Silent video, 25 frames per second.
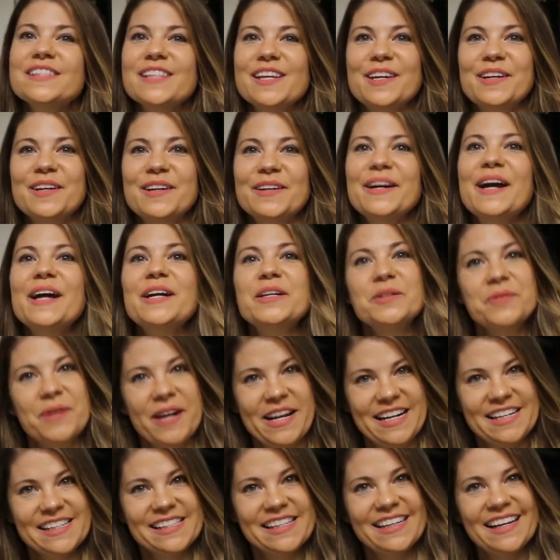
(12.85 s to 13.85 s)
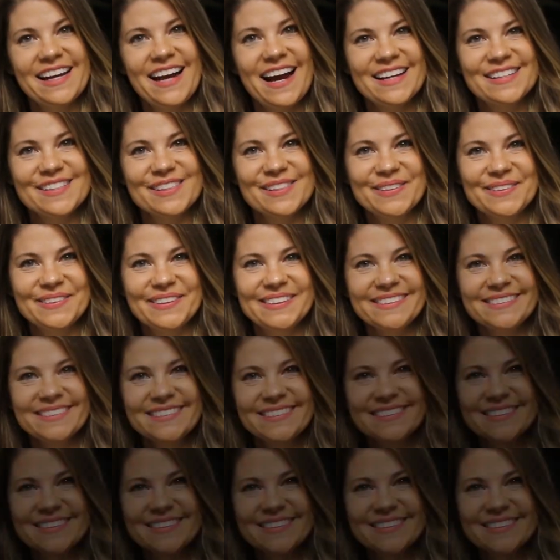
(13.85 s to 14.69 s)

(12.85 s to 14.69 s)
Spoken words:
theater at Granite City High School.